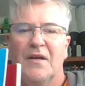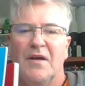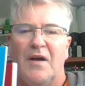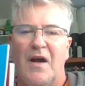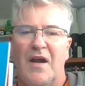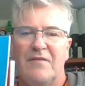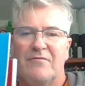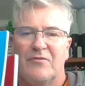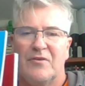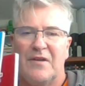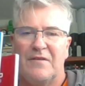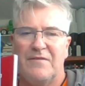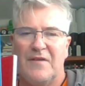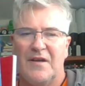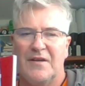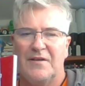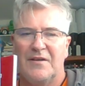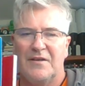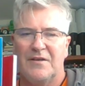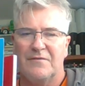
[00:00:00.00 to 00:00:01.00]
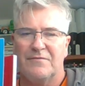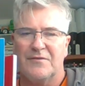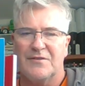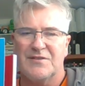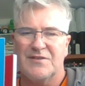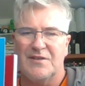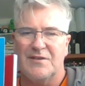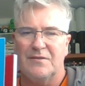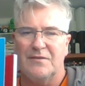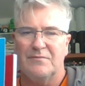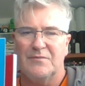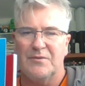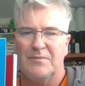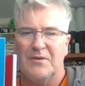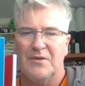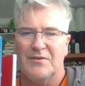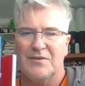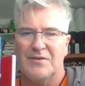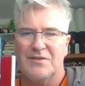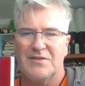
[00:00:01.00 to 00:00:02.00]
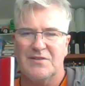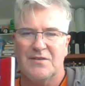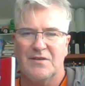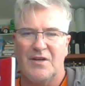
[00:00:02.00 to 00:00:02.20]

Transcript: I haven't really found any difference in them, to be honest.